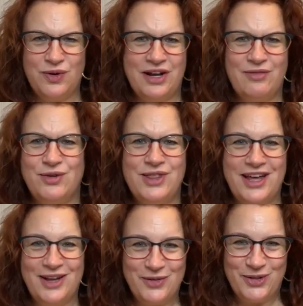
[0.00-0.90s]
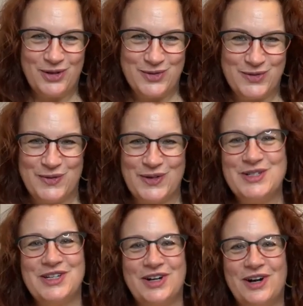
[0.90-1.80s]
whatever that those
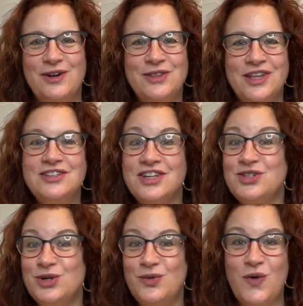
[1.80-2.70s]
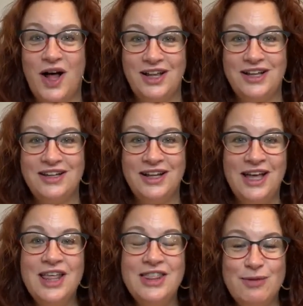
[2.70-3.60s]
words are, the digital wallet,
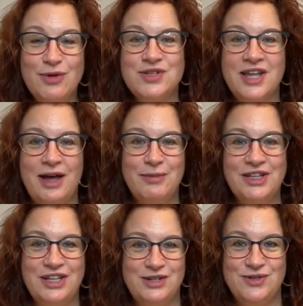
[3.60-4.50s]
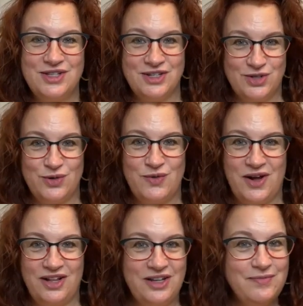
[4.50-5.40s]
the most commonly used digital
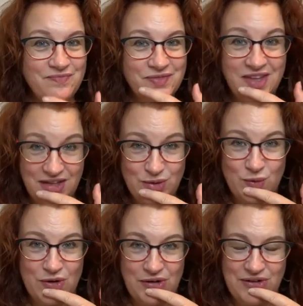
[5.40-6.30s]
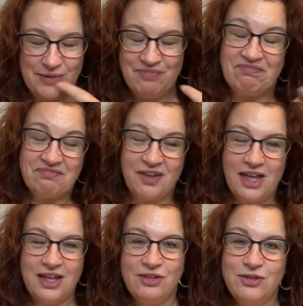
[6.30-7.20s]
wallet in the world.
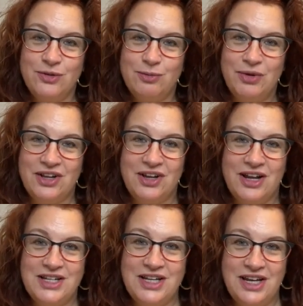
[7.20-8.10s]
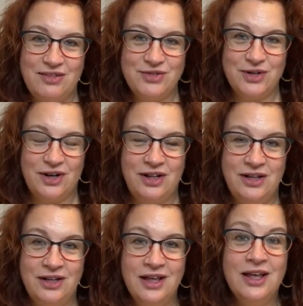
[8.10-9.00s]
I guess it was a pretty good idea after all.
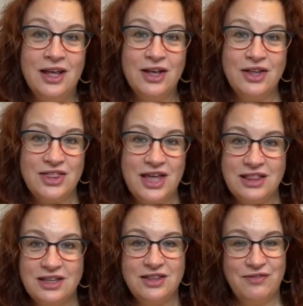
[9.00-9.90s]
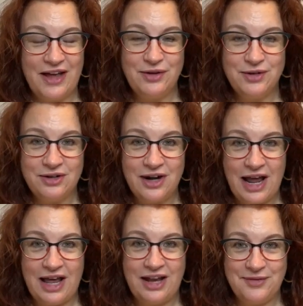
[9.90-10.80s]
Good thing that the founder
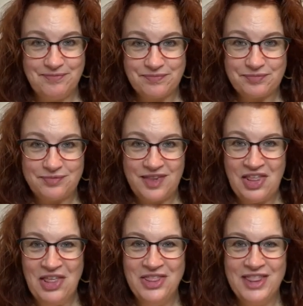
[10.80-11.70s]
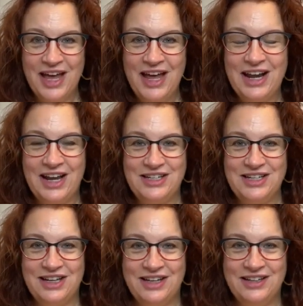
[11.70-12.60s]
had that
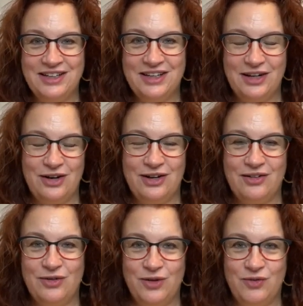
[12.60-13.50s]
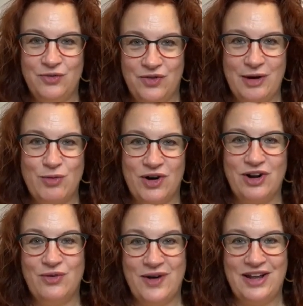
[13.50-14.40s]
idea and framework
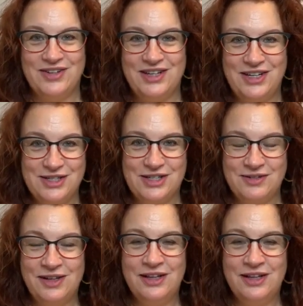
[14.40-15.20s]
around his